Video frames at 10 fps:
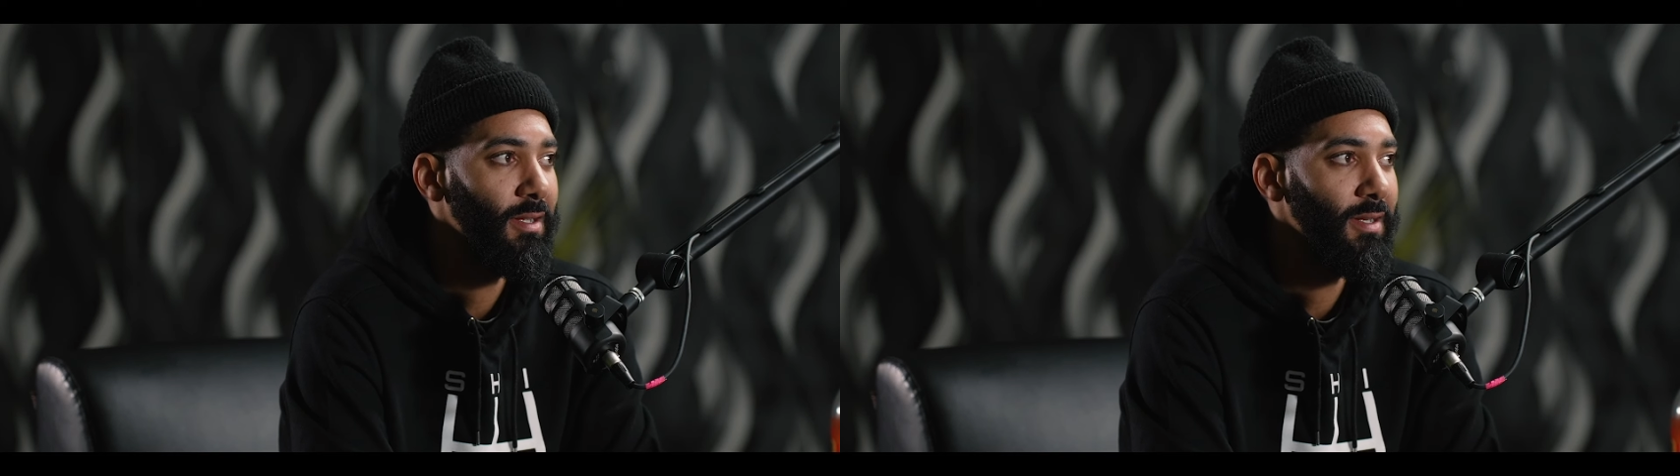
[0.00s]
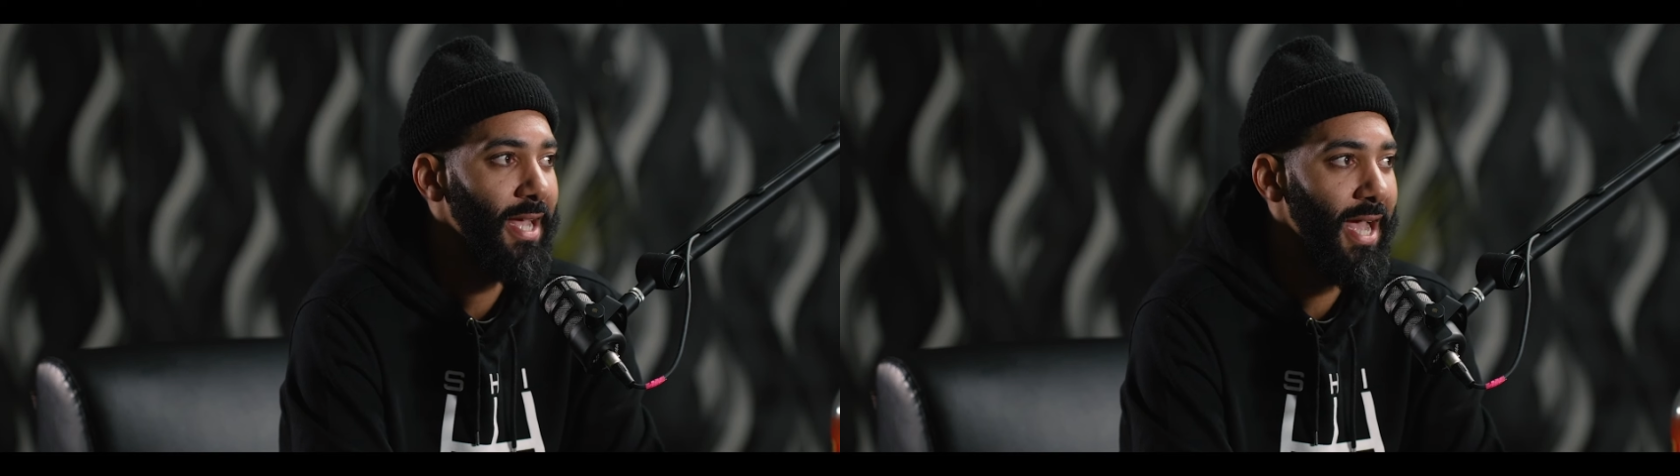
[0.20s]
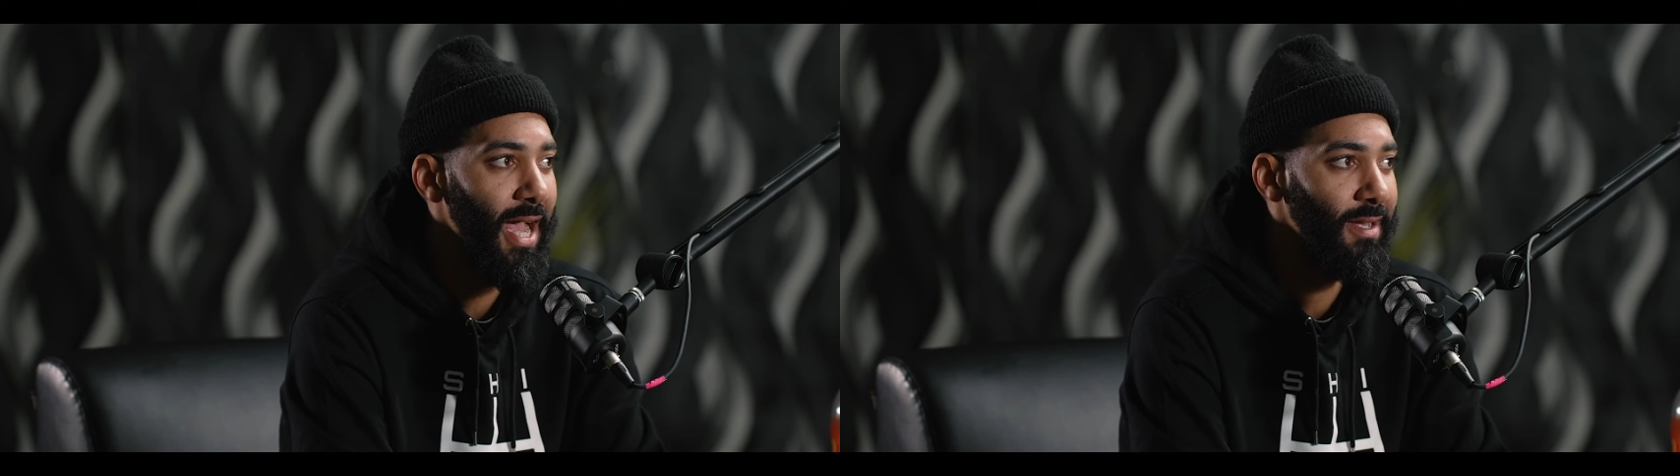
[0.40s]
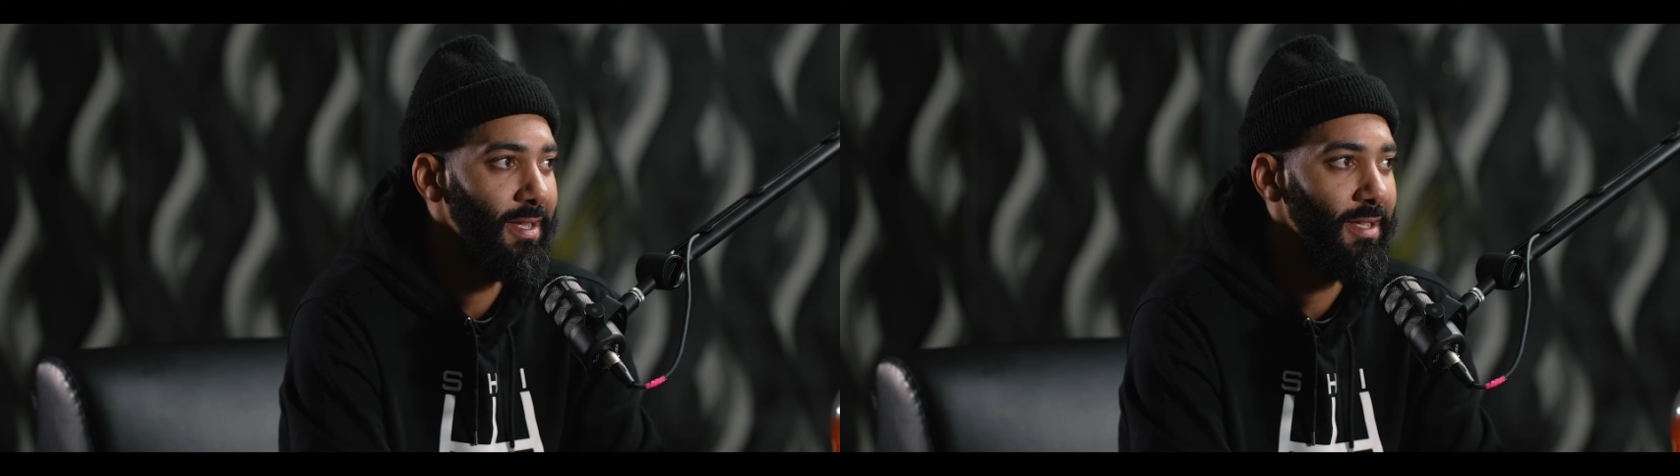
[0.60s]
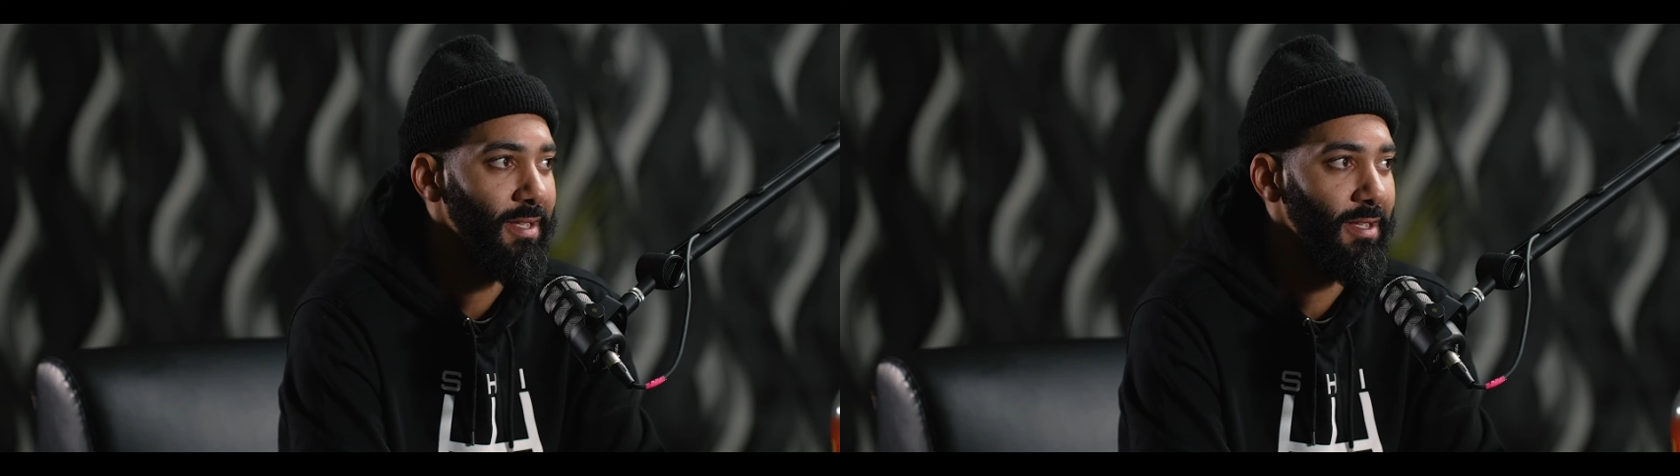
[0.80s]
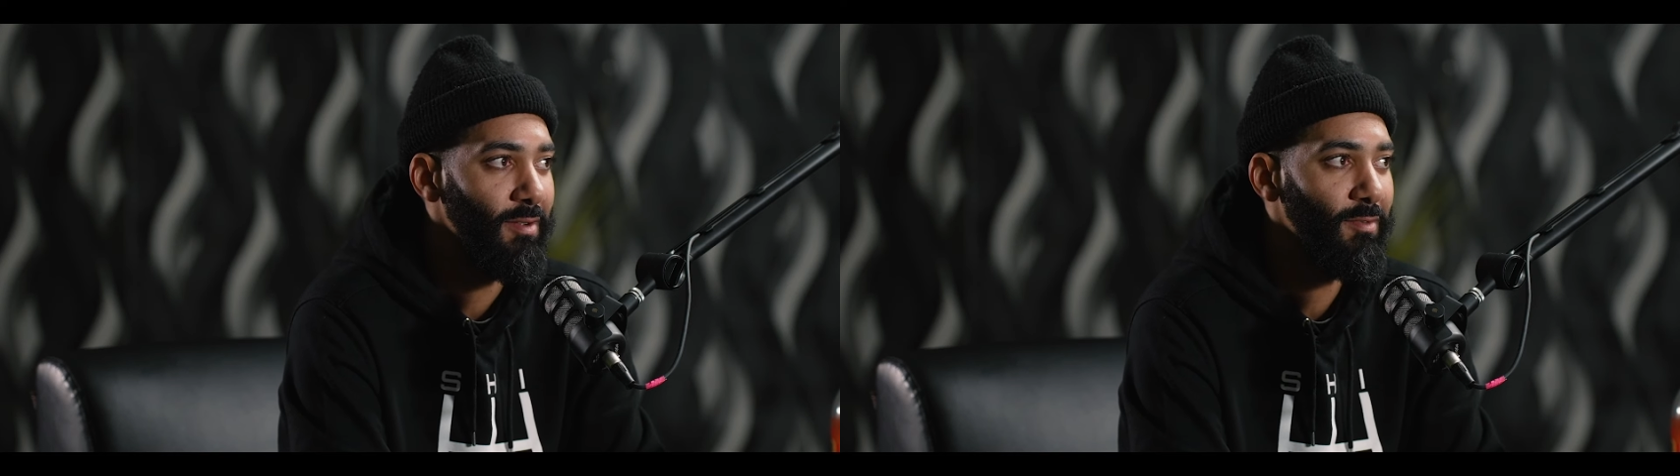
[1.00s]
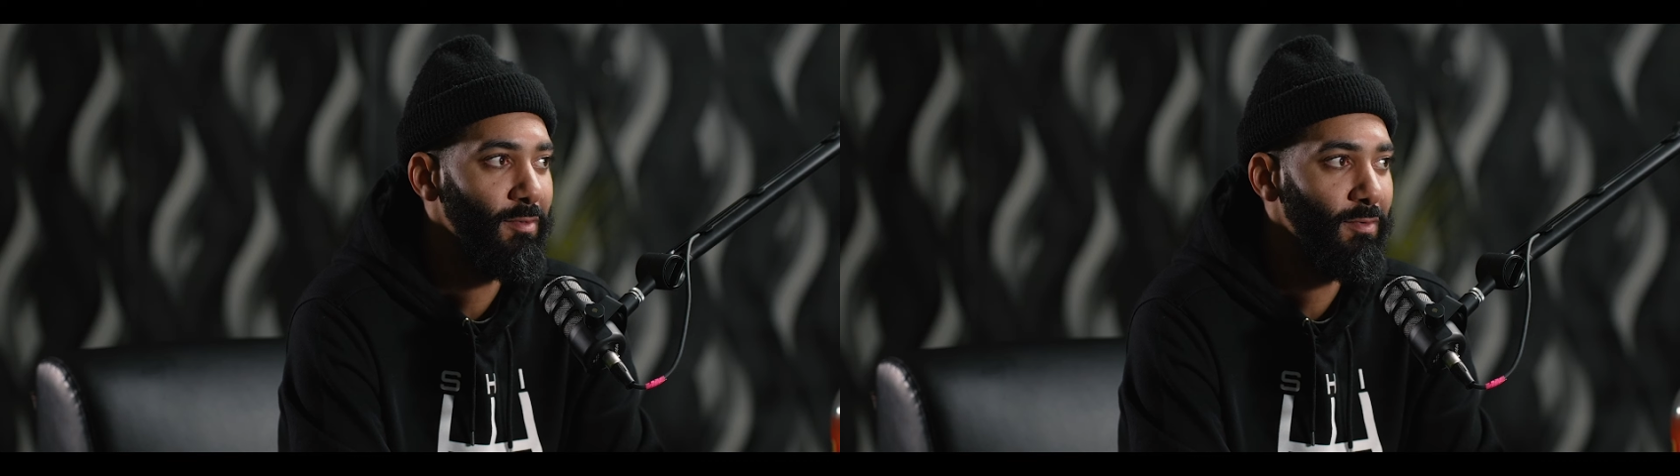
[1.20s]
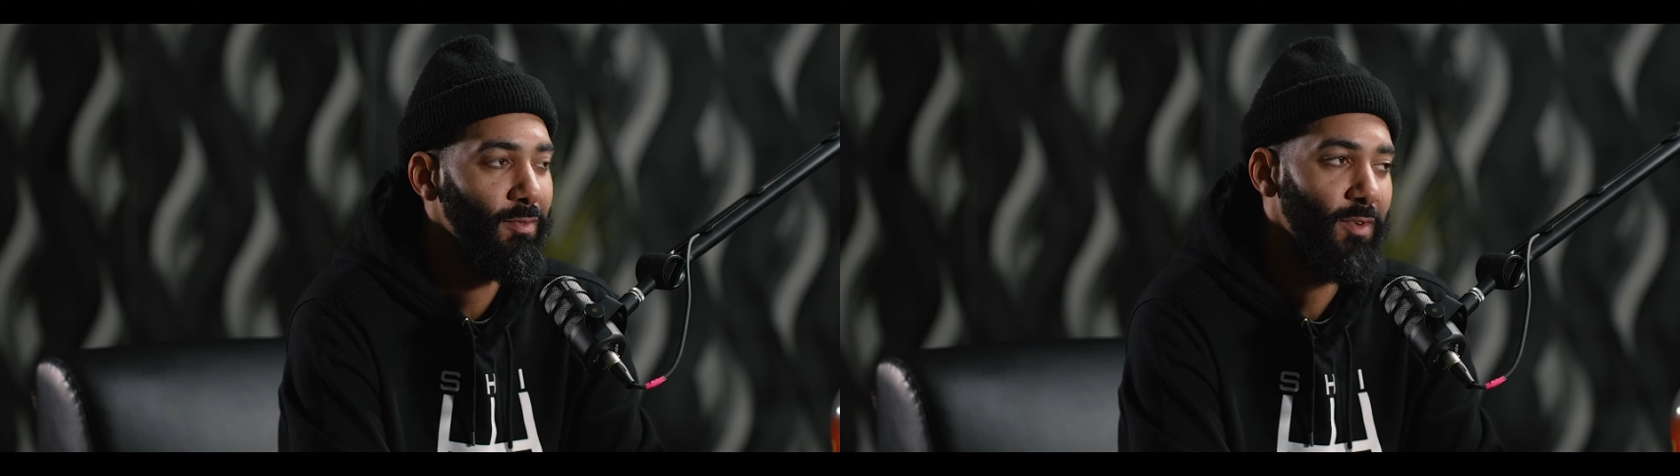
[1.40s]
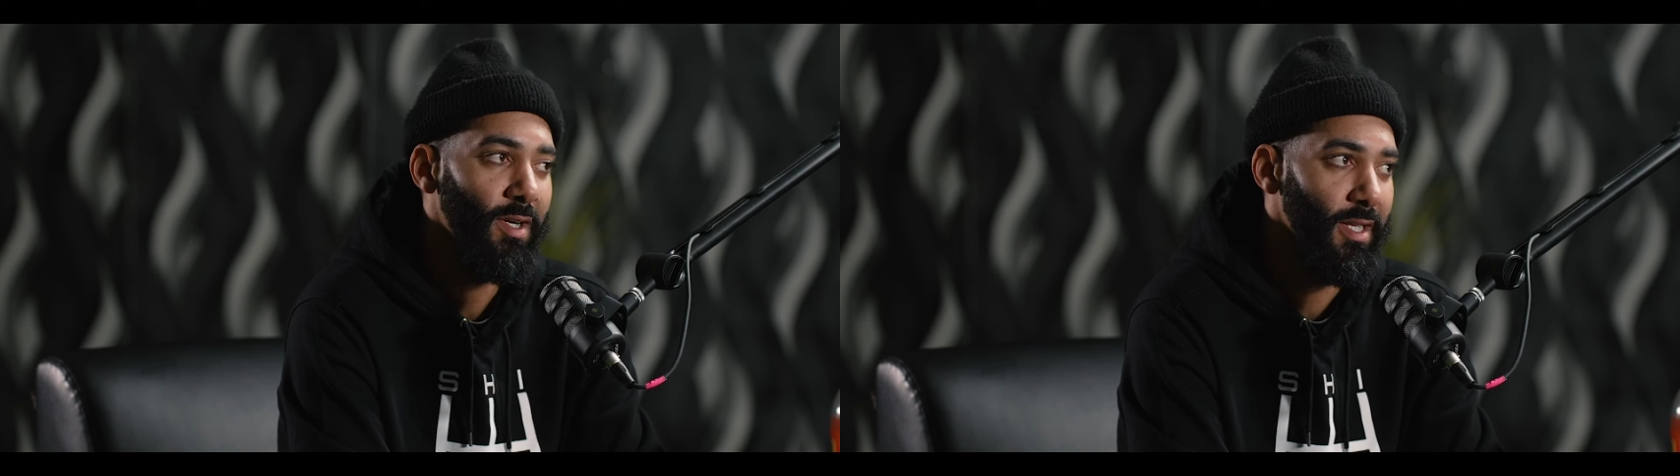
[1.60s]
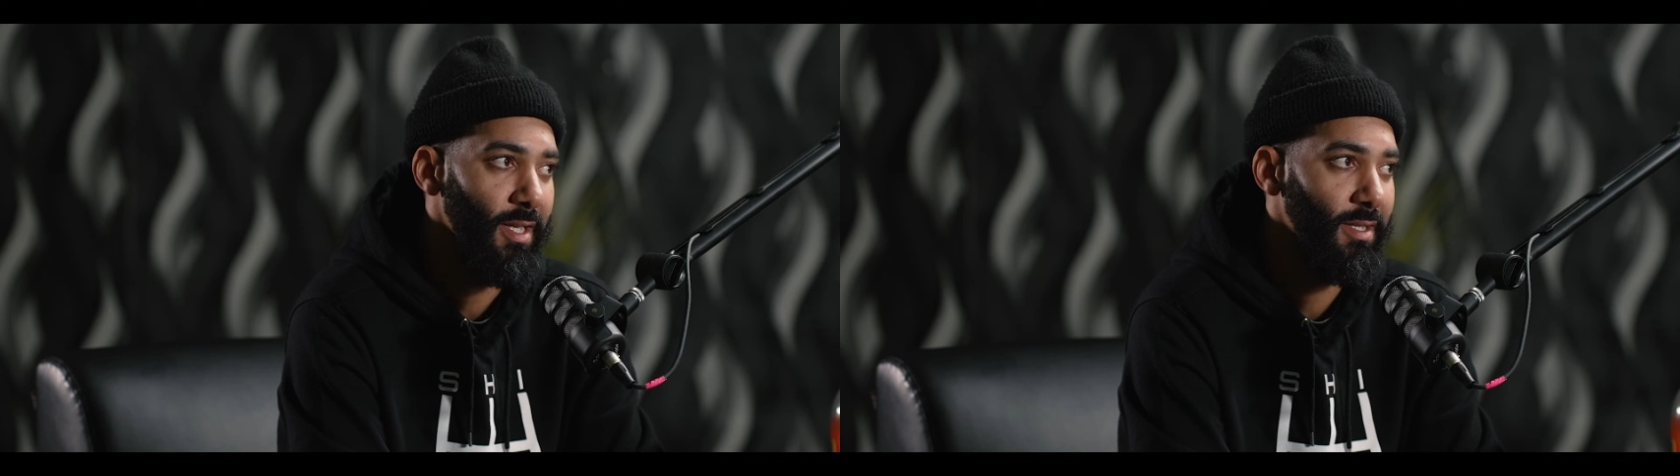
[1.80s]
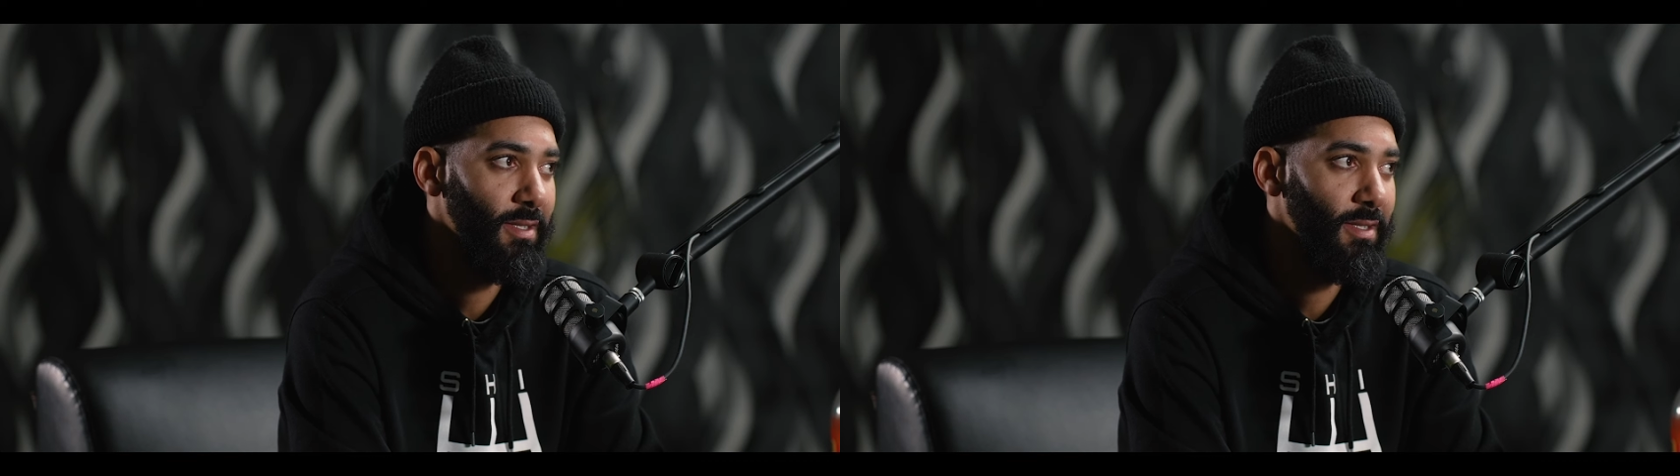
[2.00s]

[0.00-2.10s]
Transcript: that I need for this.